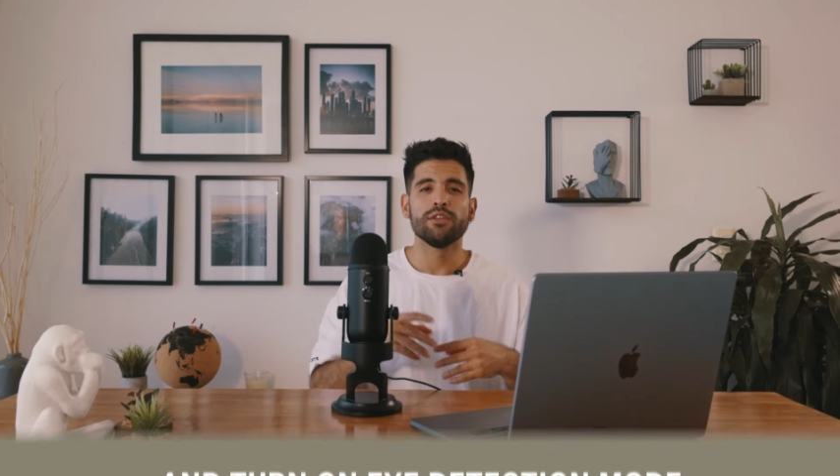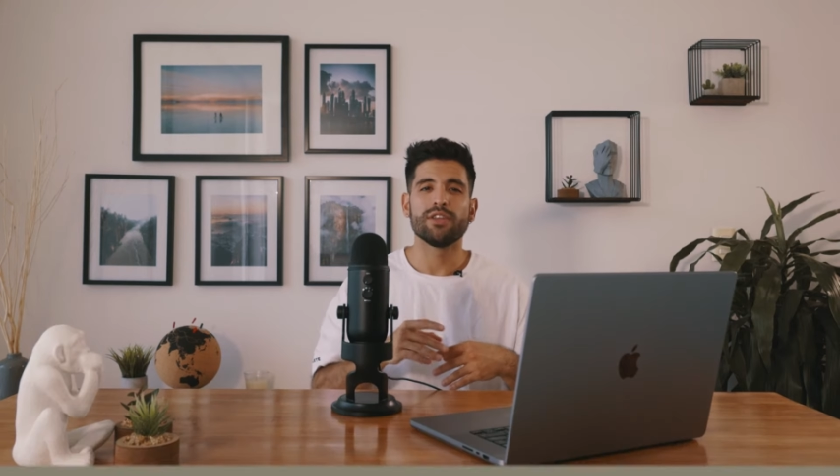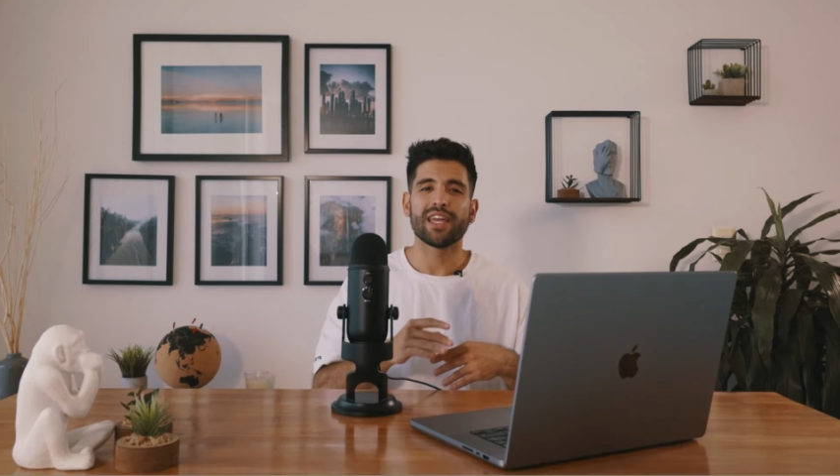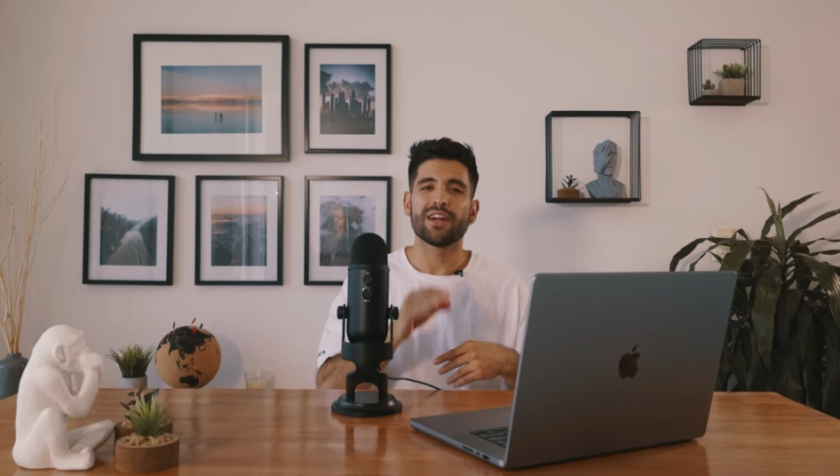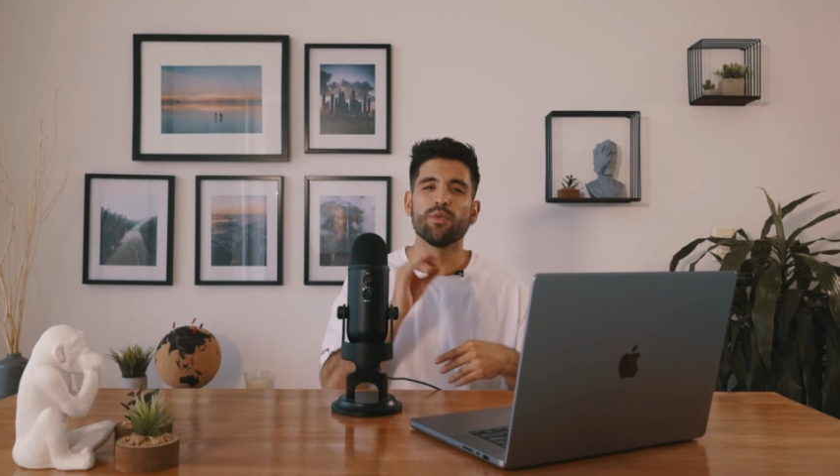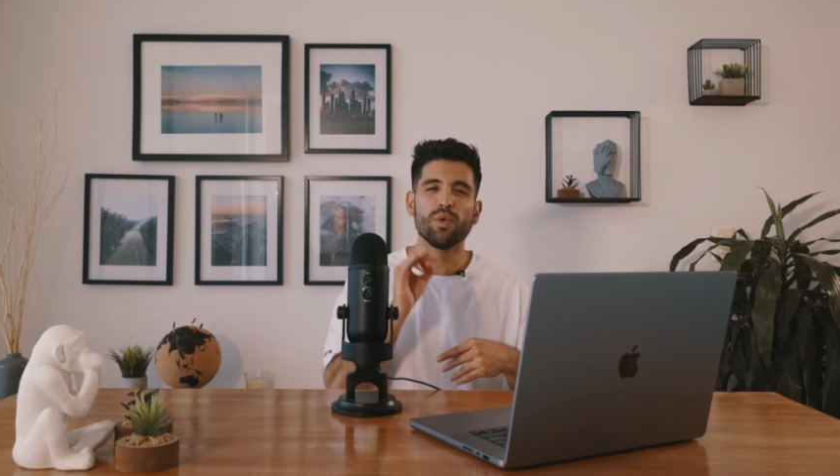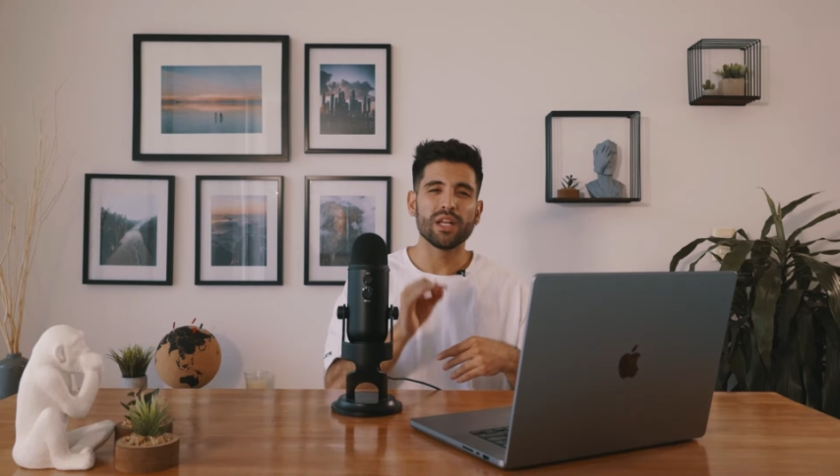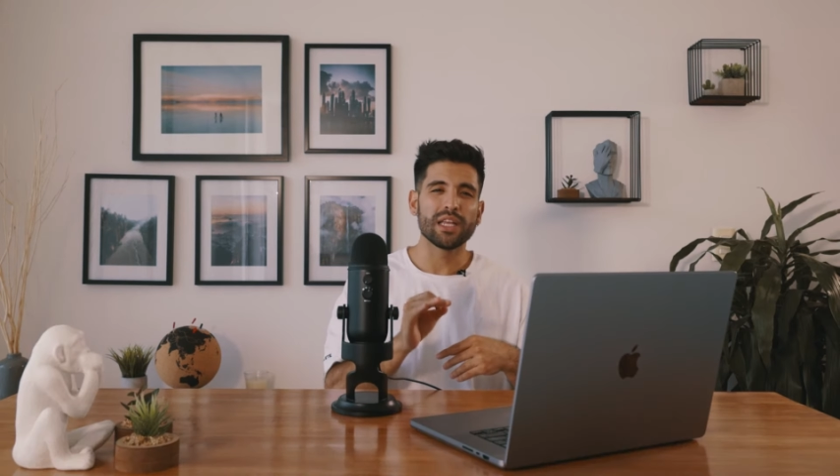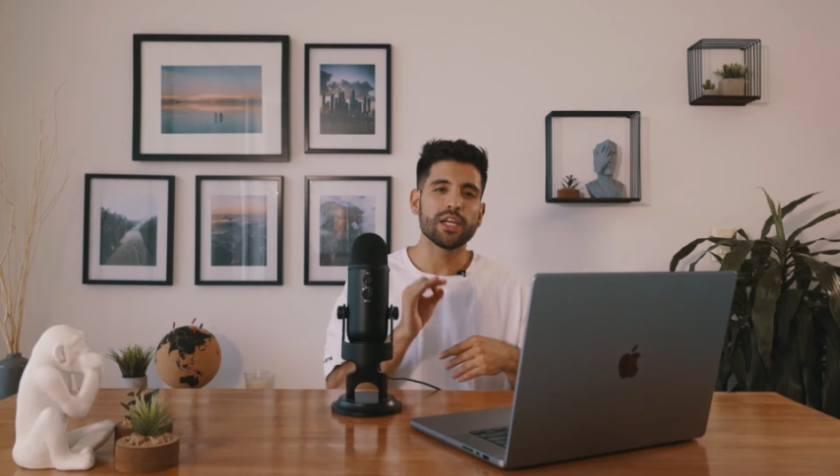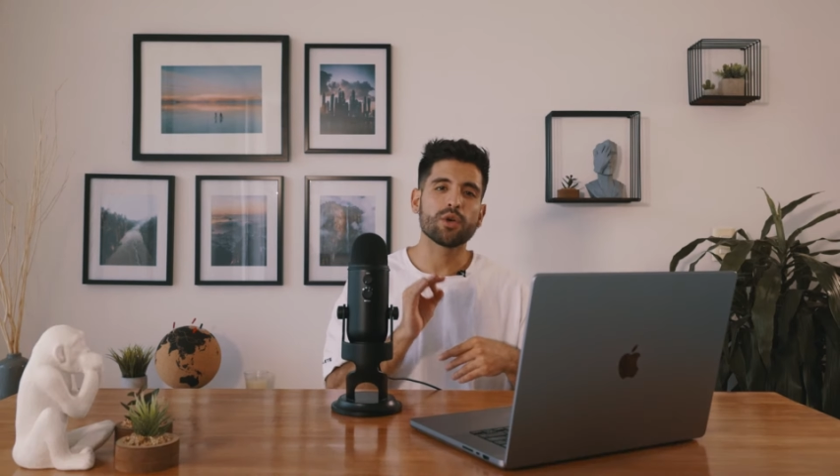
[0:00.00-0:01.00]
to get a
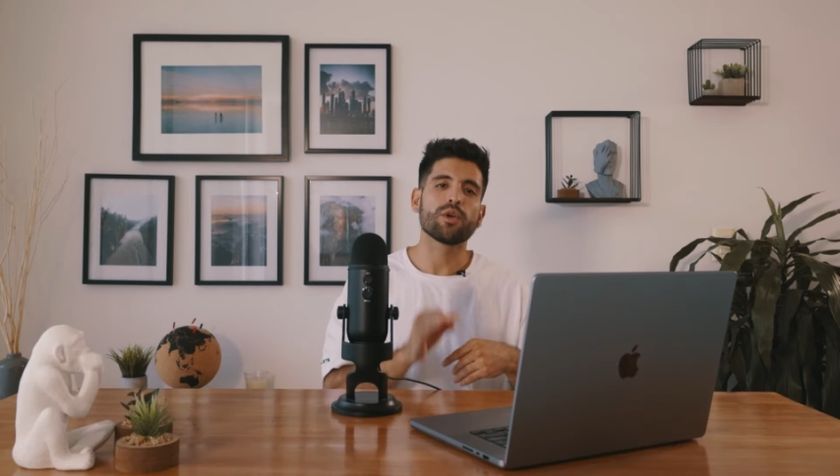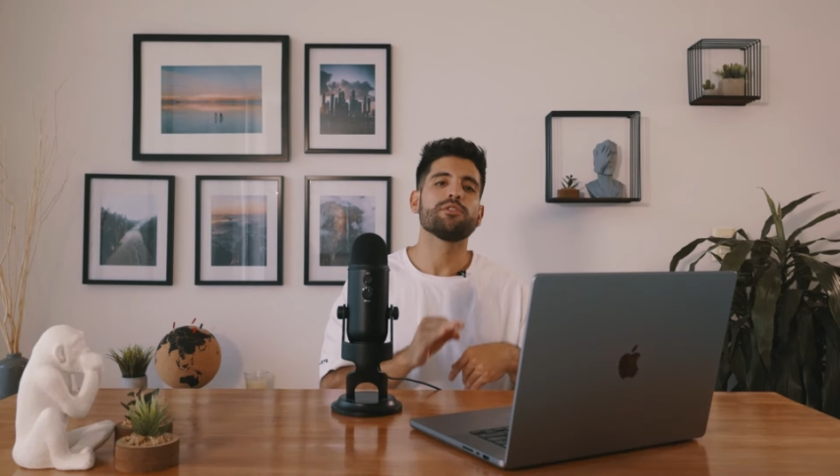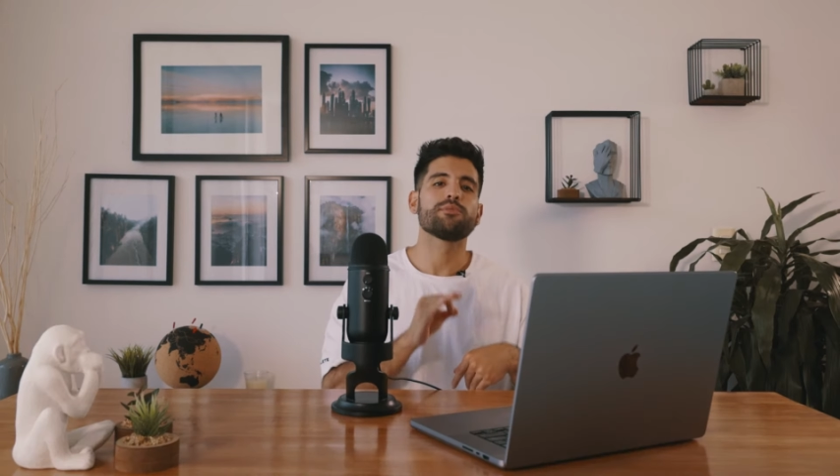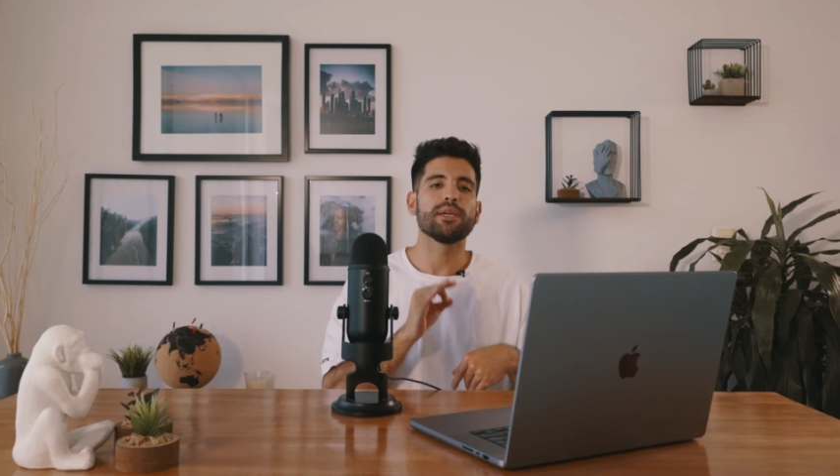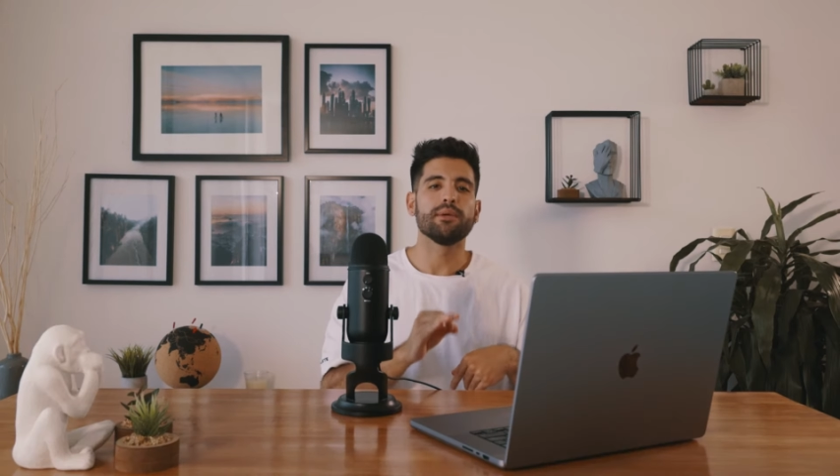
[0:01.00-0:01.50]
really crisp